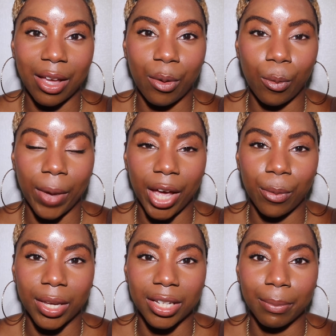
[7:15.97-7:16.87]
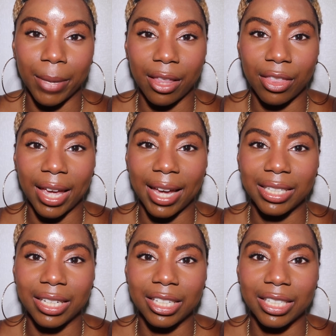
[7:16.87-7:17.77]
where we had met the 8
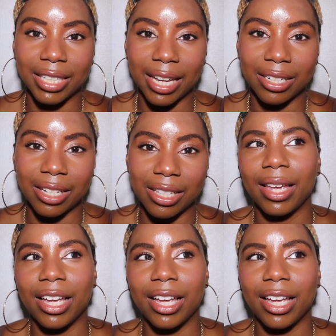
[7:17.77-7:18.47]
teaching standards,